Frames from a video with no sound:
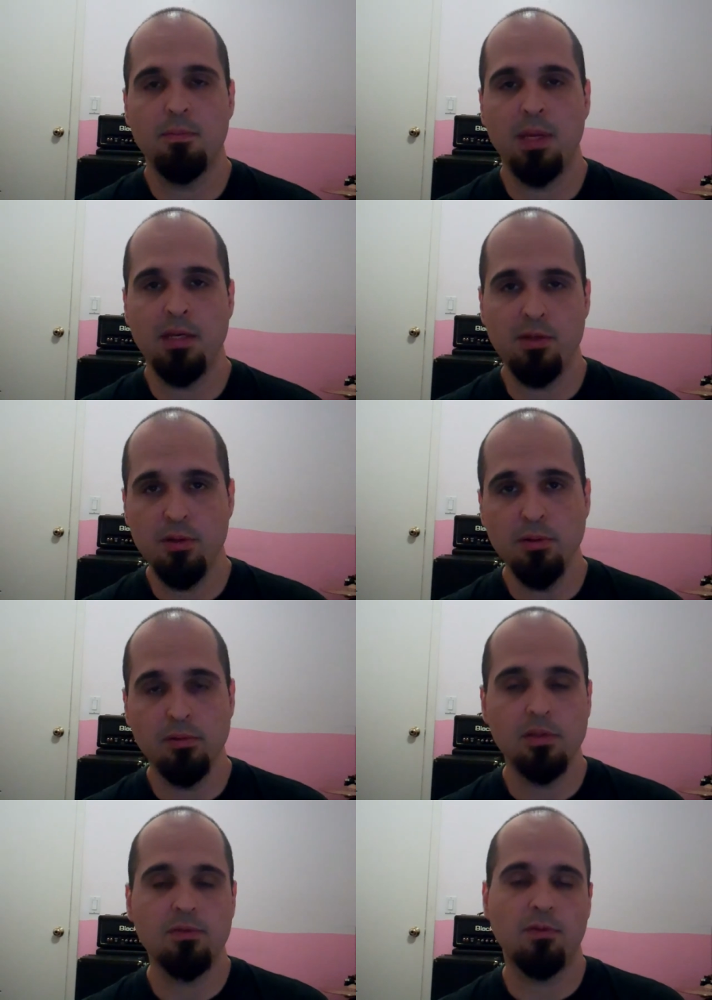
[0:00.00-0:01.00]
been
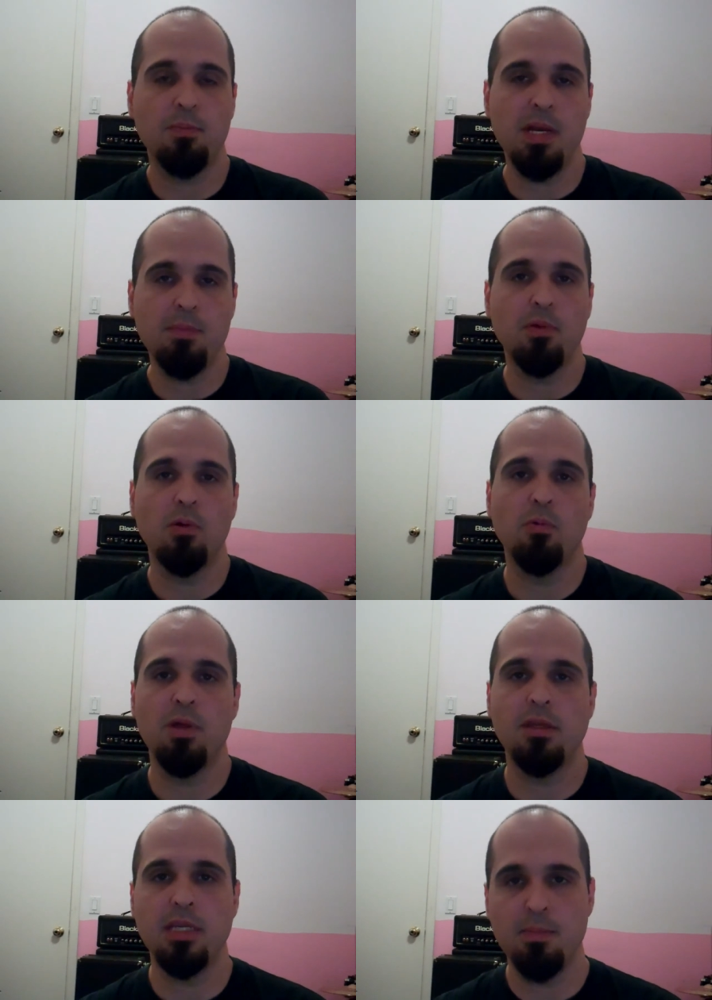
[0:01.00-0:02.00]
used for people
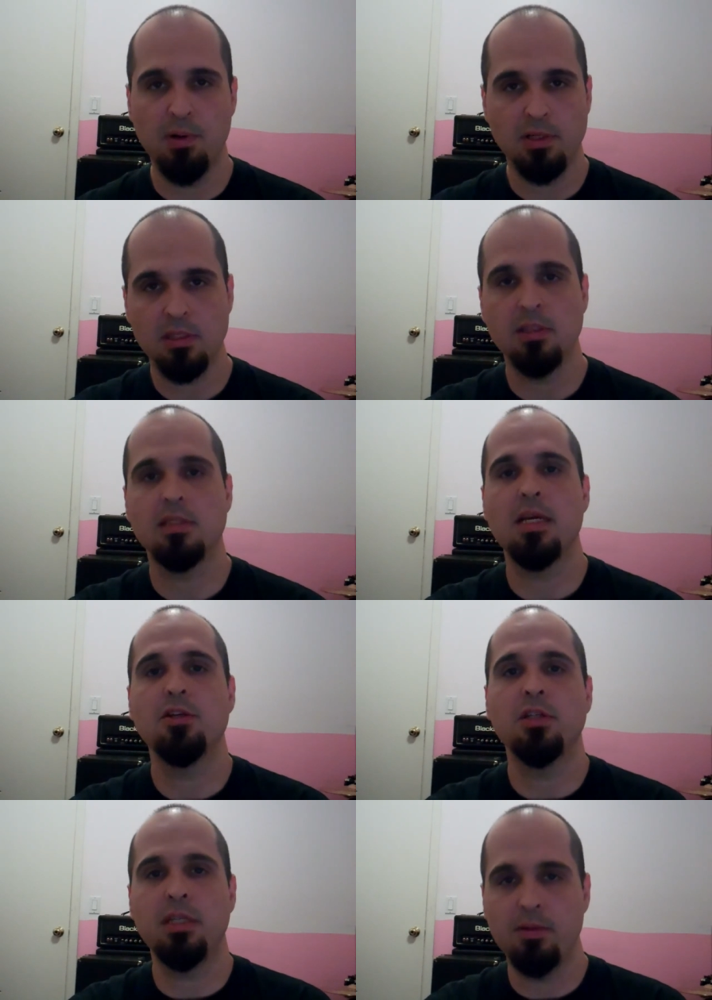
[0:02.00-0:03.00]
with
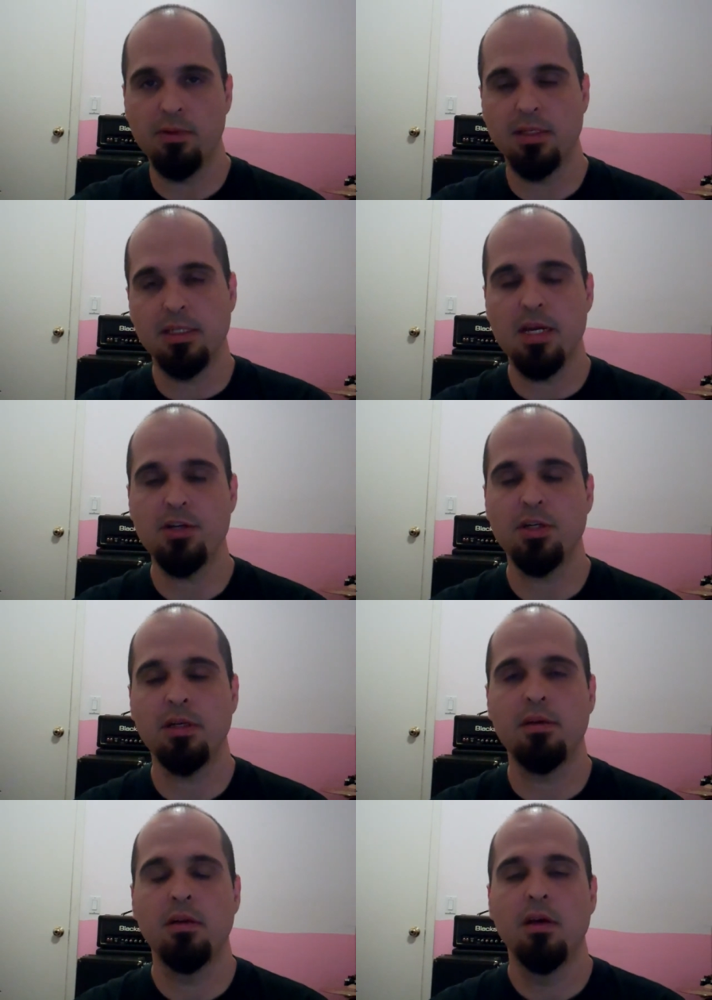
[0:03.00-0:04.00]
depersonalization,
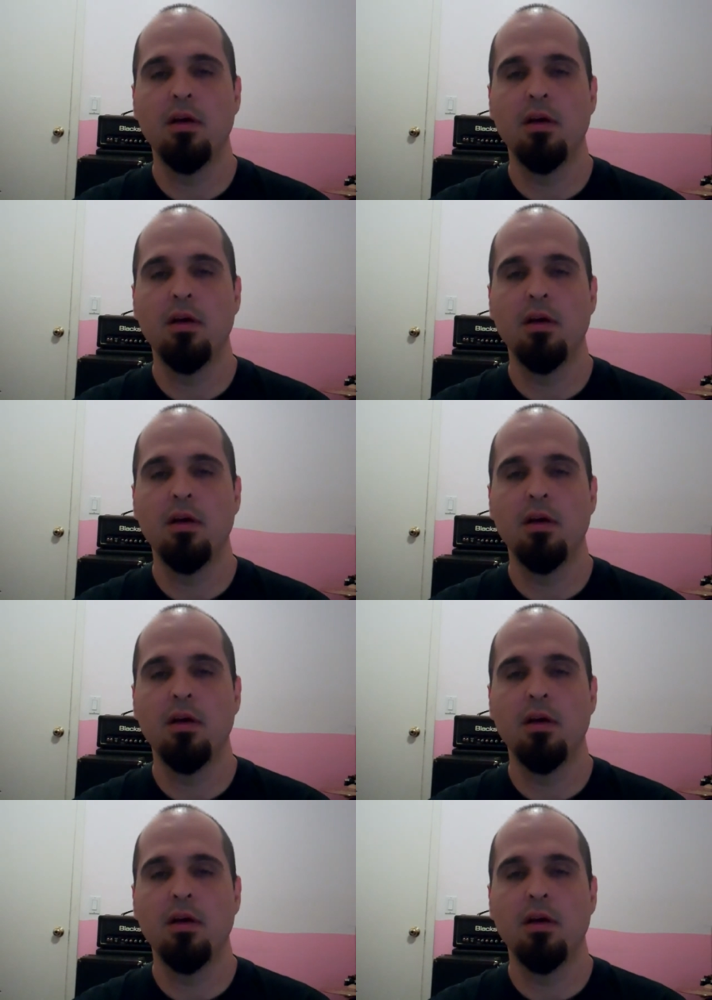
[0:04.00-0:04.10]
derealization,